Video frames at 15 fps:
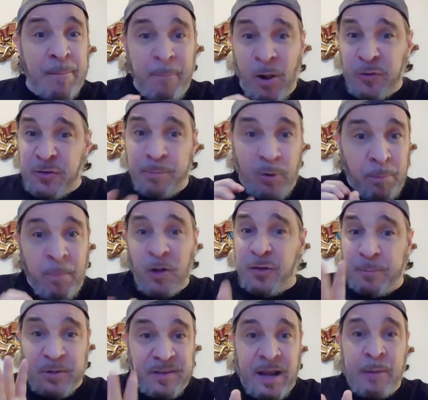and
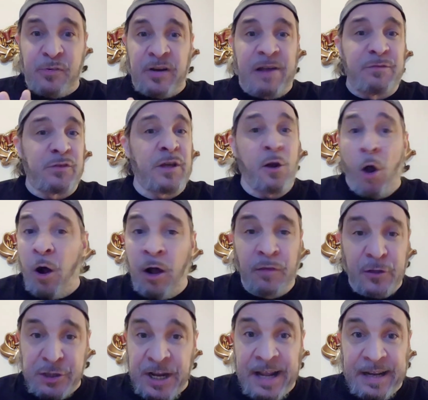multiple times that I've seen
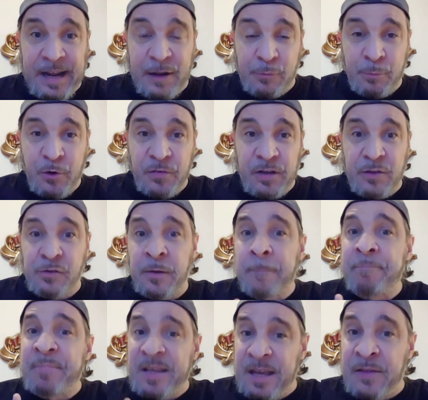all the Jackass movies
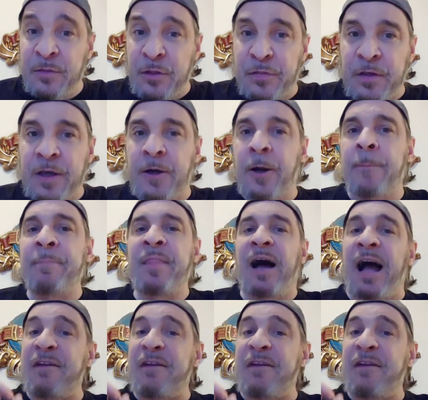in the theater,